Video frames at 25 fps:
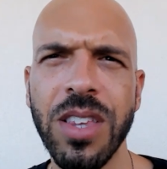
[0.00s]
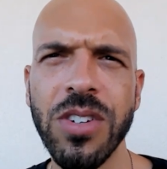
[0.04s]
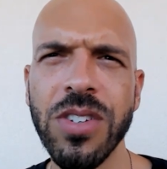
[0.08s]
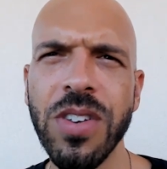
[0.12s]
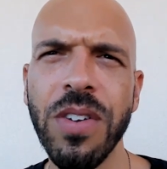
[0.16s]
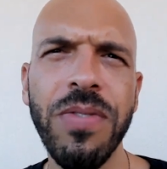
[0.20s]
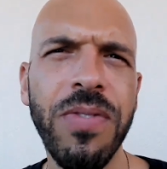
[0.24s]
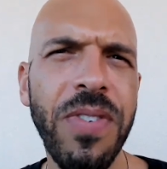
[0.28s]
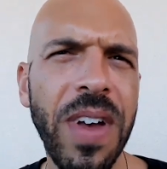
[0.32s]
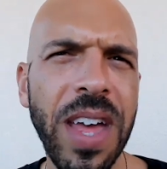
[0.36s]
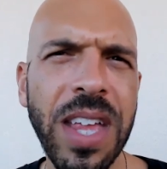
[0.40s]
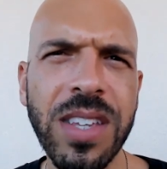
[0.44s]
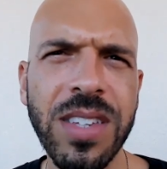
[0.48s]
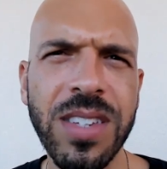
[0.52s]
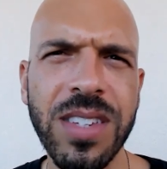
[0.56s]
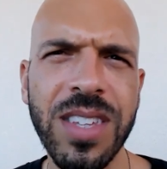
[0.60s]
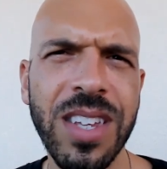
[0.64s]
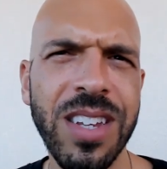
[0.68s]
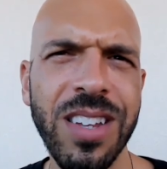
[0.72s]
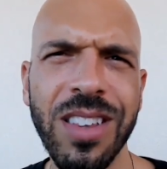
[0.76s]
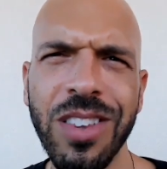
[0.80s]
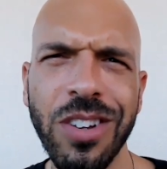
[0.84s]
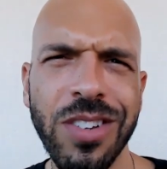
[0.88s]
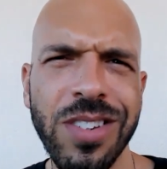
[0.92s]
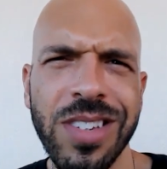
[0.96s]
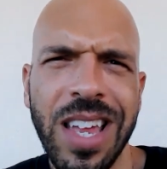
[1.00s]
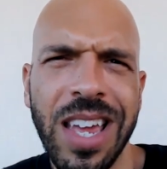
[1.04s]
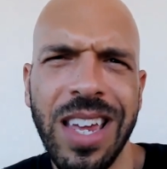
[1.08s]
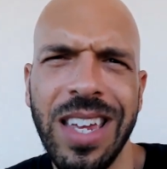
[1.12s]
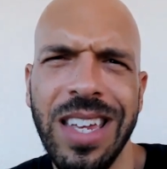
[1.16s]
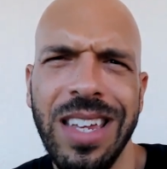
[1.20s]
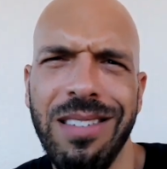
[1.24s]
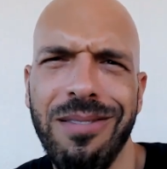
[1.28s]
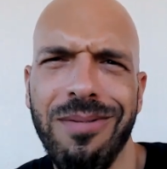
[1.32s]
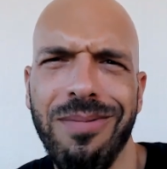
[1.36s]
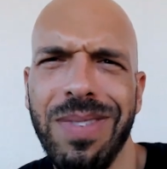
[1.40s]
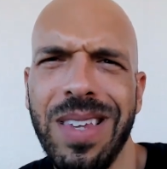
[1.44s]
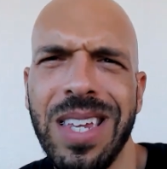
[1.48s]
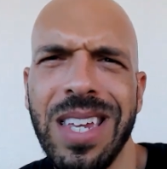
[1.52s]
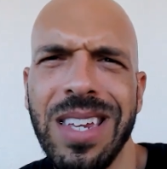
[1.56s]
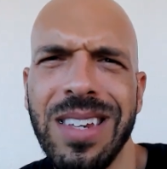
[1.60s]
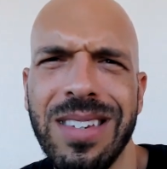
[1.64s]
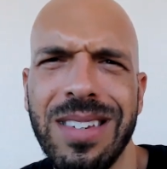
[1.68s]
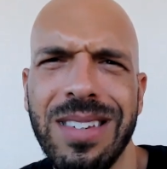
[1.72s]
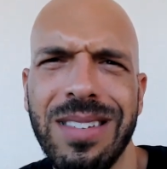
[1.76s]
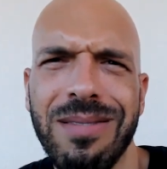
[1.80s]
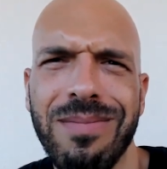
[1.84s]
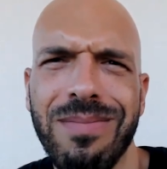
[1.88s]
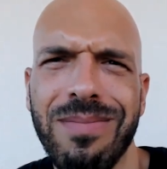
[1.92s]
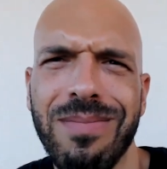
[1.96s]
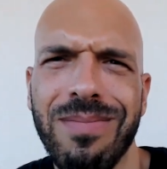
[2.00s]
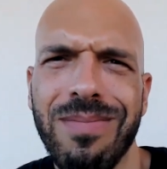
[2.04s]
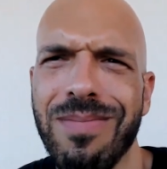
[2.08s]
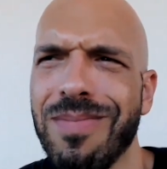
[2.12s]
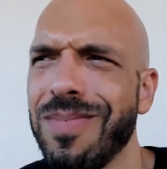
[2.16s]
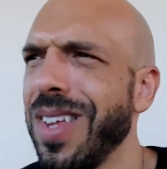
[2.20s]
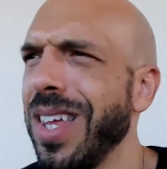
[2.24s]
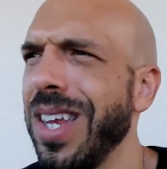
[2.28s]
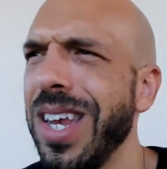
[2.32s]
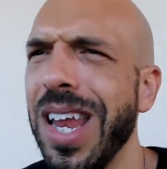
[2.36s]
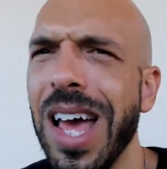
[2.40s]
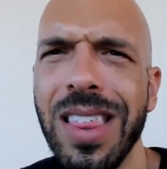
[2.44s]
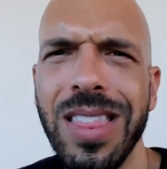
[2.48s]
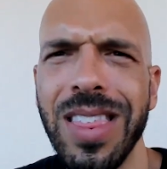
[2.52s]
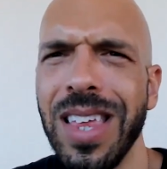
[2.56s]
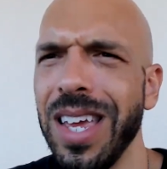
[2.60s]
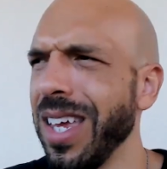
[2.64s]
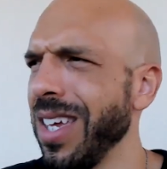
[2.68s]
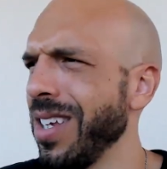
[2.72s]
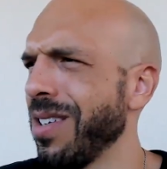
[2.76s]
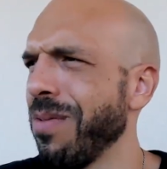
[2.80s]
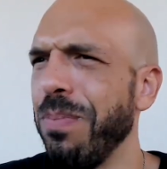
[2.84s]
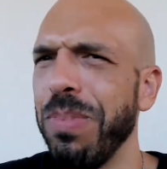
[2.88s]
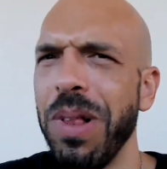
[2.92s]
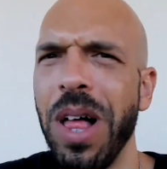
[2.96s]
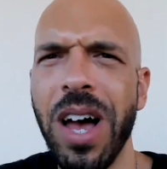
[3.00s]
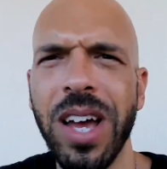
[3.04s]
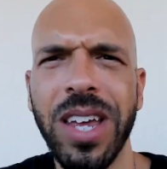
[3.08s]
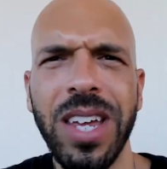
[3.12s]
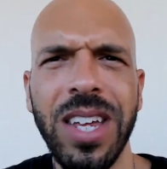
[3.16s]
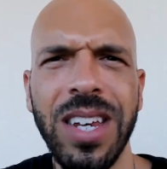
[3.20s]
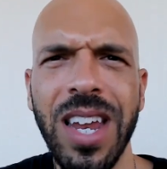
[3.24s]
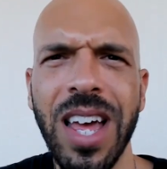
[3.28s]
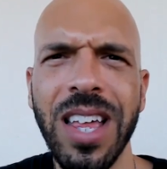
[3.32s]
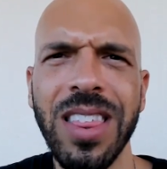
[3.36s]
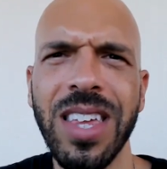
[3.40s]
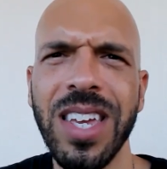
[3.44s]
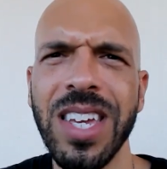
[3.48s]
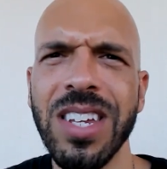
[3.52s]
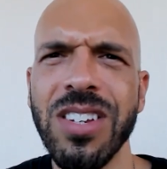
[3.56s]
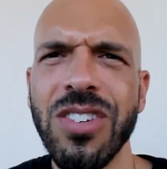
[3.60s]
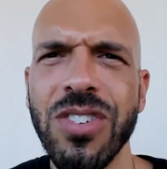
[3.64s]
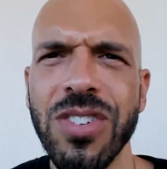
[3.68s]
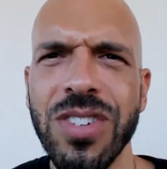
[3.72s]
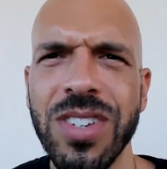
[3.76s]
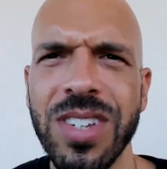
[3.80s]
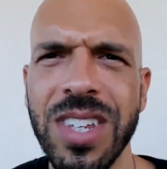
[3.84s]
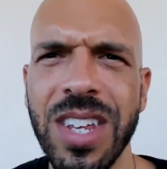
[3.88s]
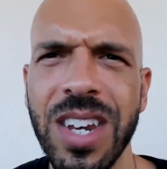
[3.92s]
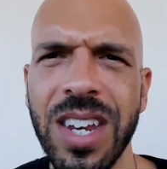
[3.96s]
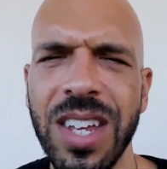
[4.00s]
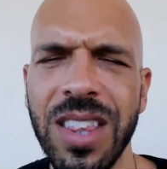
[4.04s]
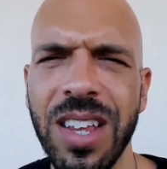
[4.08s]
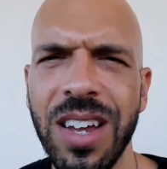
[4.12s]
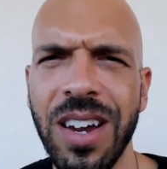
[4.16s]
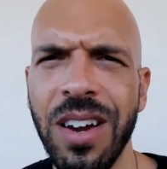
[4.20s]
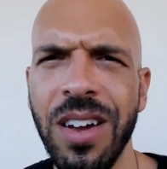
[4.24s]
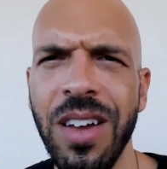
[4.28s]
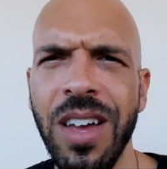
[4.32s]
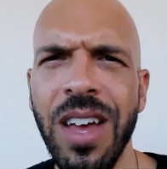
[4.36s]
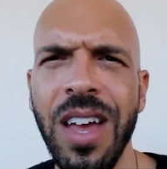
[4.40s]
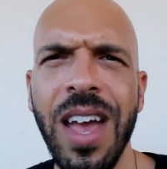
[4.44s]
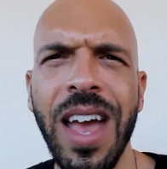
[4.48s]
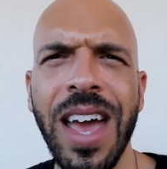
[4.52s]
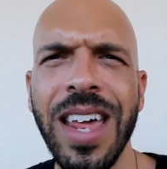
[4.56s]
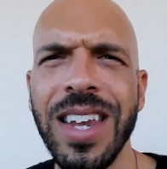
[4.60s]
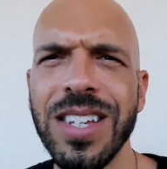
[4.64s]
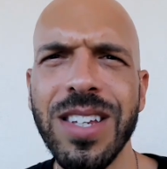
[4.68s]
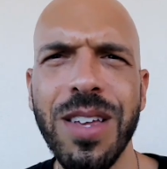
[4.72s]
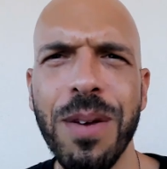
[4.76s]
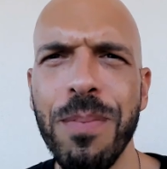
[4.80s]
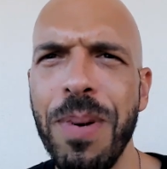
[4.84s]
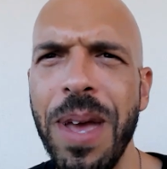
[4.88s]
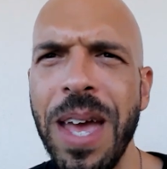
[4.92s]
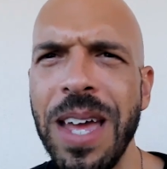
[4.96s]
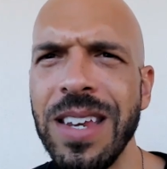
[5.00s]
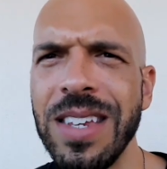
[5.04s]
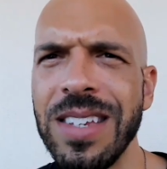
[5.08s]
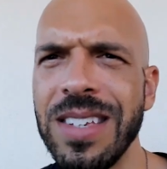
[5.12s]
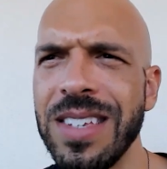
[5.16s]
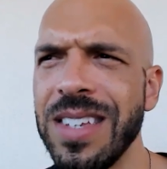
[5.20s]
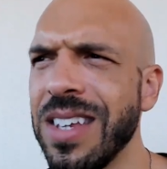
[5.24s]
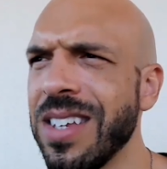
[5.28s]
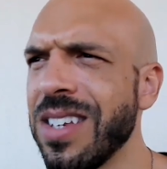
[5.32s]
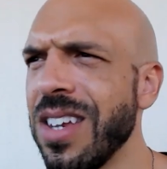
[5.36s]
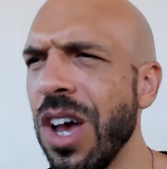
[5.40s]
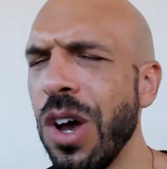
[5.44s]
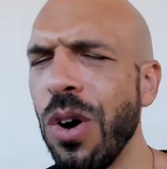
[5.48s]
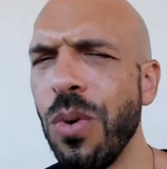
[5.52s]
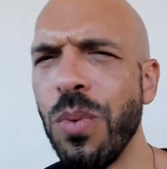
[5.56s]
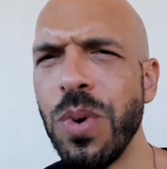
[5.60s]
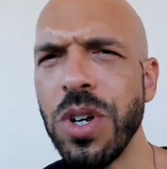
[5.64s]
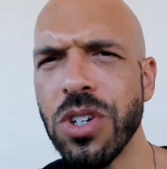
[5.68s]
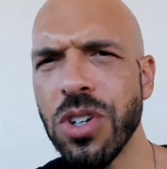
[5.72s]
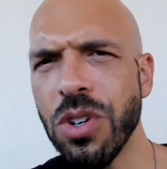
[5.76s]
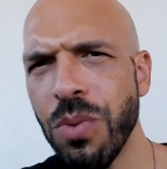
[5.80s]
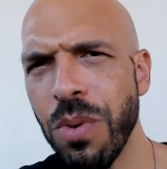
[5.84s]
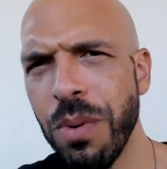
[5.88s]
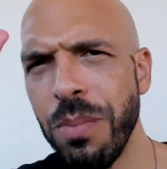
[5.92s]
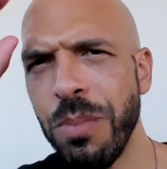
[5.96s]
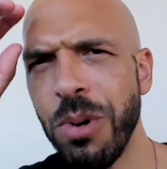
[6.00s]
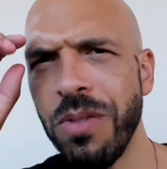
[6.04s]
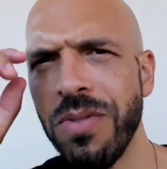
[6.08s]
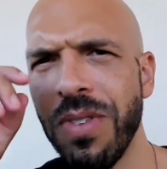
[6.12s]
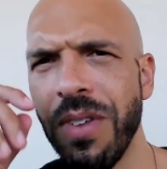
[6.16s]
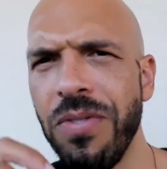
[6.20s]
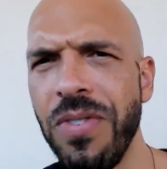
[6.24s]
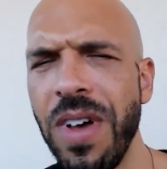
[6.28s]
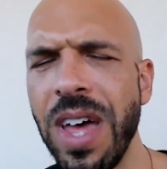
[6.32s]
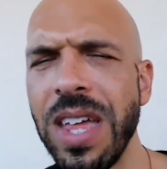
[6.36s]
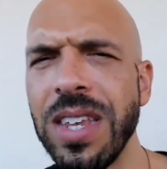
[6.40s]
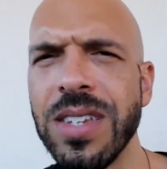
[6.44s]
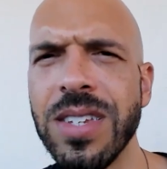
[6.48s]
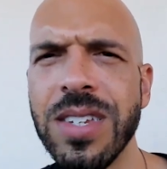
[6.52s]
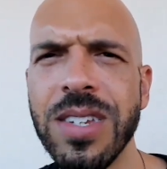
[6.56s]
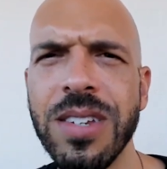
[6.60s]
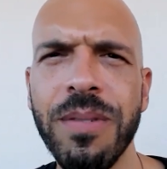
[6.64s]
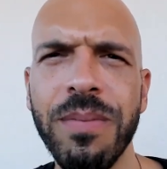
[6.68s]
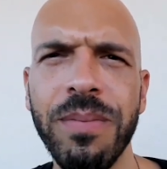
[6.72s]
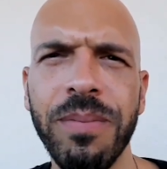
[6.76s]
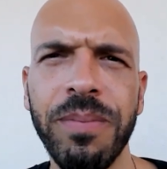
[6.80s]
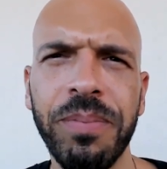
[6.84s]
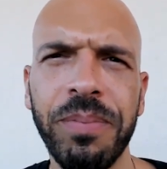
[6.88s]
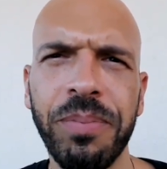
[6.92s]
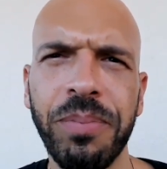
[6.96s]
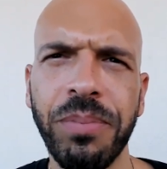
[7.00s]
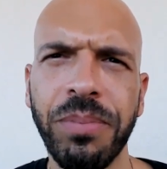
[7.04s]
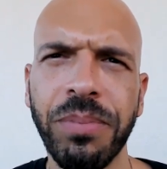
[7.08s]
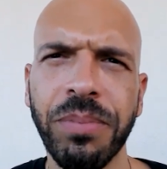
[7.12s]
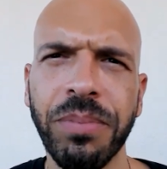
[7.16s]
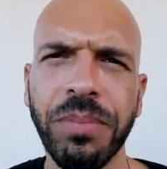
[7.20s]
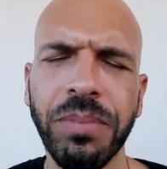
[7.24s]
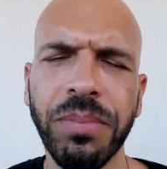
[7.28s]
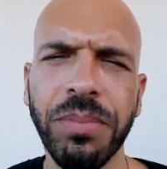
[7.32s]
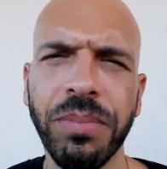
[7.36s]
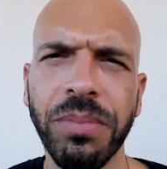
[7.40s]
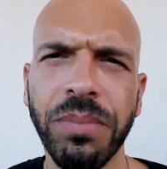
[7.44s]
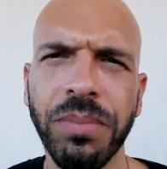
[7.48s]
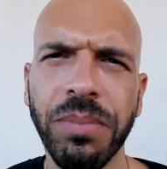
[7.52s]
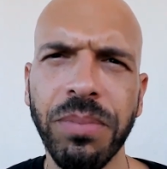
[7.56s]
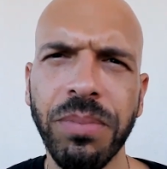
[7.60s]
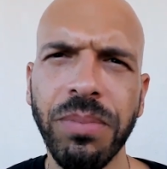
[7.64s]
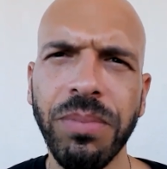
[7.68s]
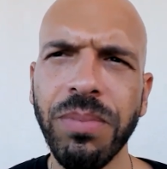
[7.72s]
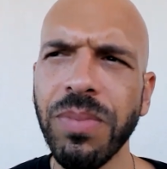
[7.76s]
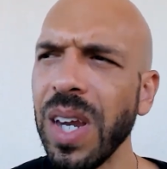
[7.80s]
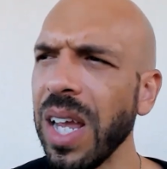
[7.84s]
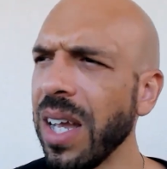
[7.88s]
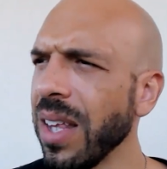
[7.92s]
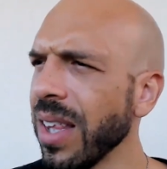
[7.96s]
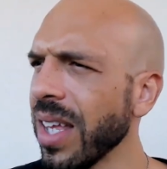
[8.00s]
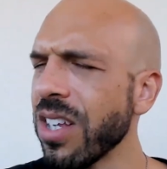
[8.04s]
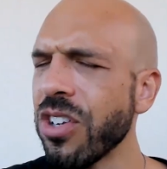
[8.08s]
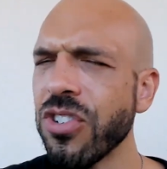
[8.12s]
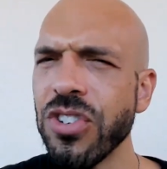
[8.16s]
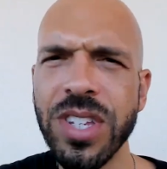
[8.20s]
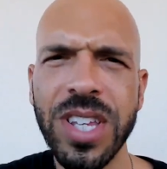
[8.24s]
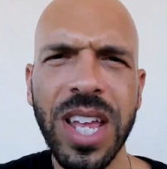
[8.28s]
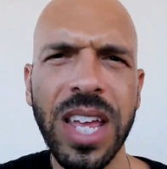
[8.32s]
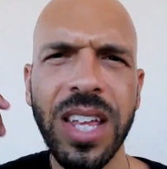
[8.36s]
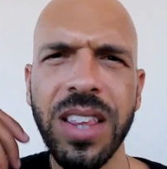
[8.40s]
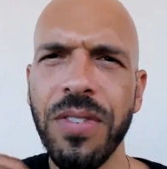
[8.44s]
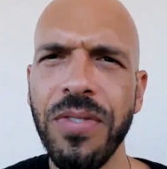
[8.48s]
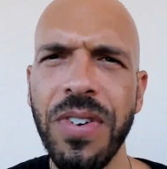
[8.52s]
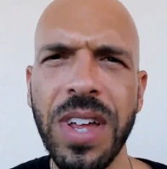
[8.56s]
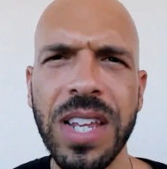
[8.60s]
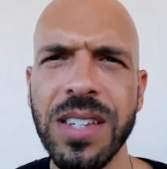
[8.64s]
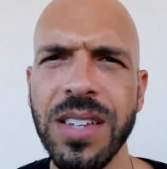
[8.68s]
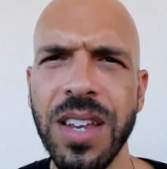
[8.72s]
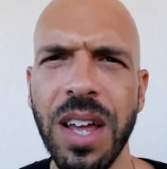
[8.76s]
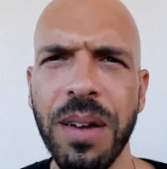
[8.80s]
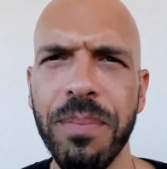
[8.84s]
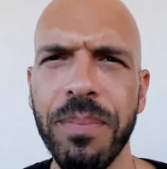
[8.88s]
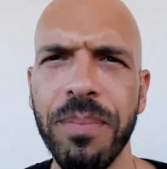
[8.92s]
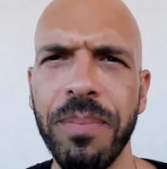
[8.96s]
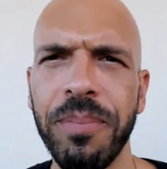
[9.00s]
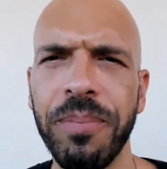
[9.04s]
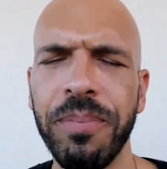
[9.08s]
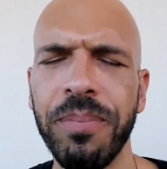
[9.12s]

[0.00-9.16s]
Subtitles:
There's a fence that looks like it leads to nothing. It's blocking nothing. It's just sitting there. And his companion says, we should remove the fence. Let's just take the fence up.